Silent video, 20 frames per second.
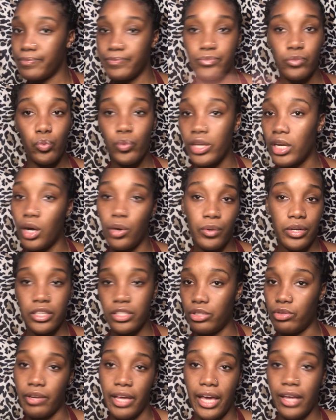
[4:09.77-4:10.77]
we don't want to
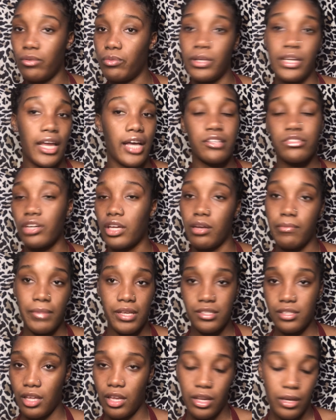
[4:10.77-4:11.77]
do that. We're not trying to mess
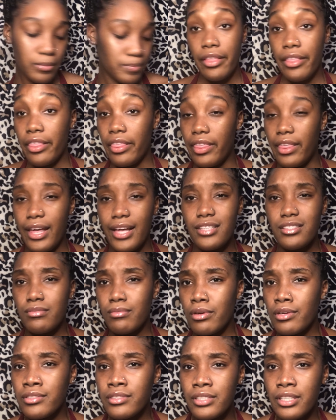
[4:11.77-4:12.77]
that up. That's
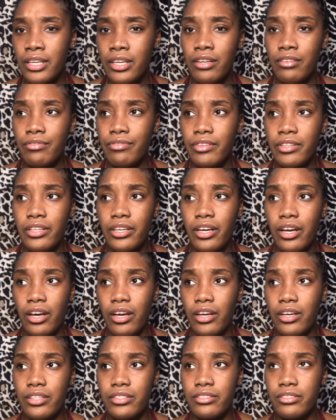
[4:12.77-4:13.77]
mostly it for the
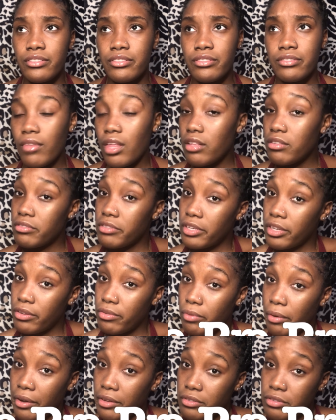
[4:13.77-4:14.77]
cons. Let's get
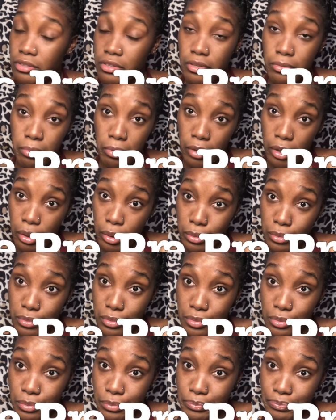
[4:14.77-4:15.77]
right to the pros.
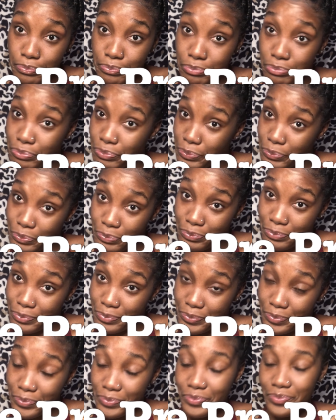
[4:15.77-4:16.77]

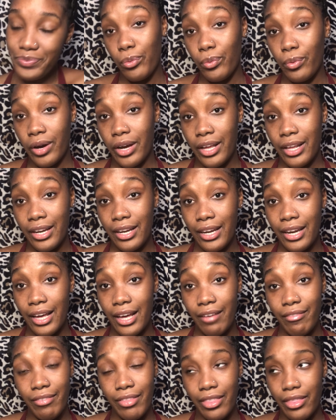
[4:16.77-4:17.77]
One
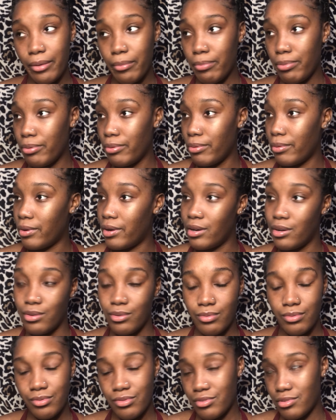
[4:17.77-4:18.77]
of the
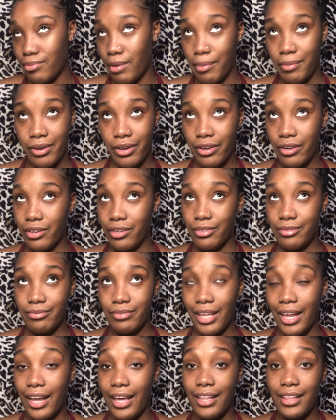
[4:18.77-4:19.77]
pros, baby girl,
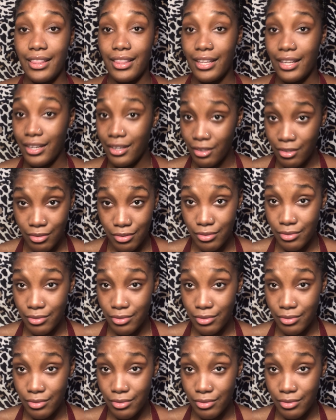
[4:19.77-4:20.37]
that I love